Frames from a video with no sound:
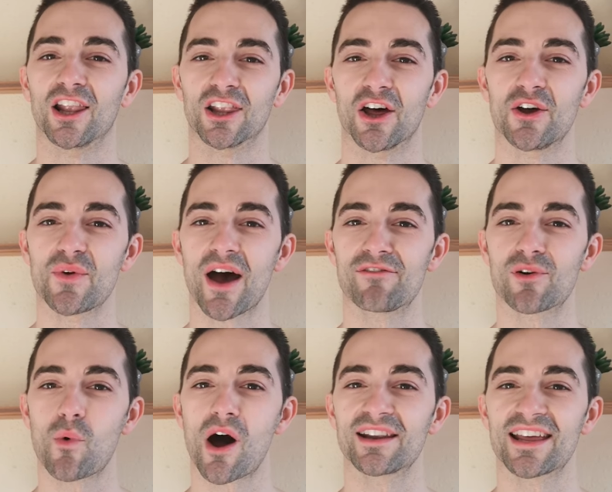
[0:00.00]
Hello
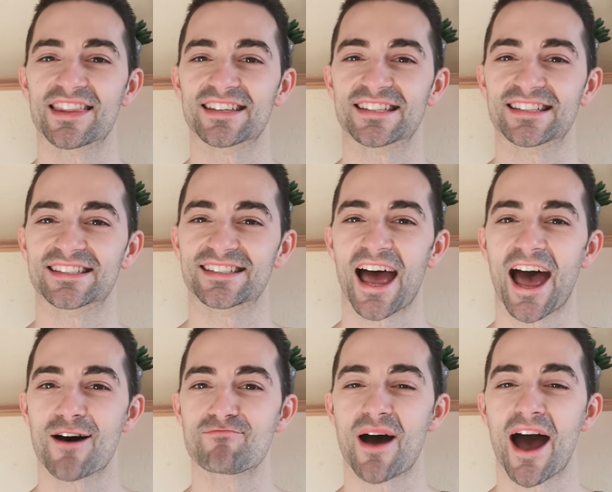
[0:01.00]
everyone, this is
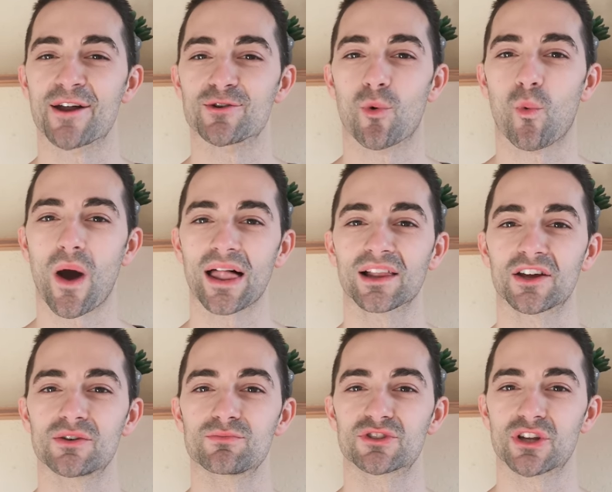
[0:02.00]
Sam and
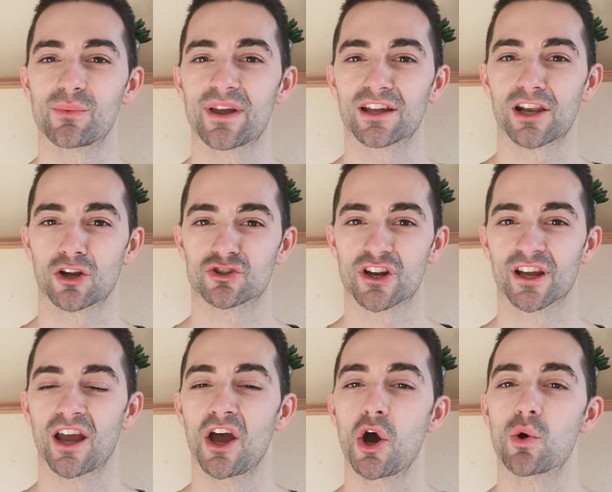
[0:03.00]
welcome to Englogic,